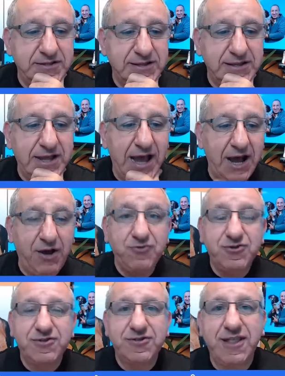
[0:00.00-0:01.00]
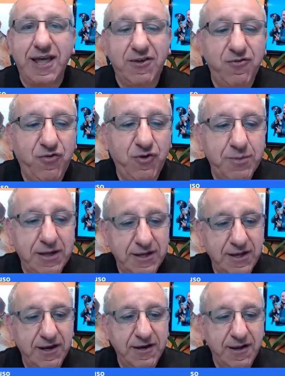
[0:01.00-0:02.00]
is in the house. Thank you for being
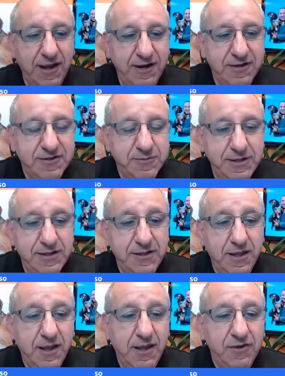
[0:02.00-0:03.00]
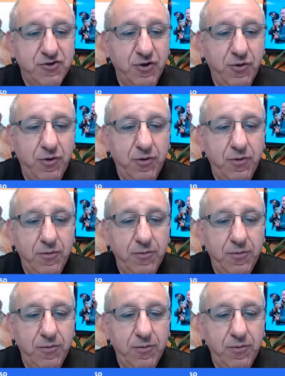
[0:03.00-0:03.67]
here, Elizabeth. So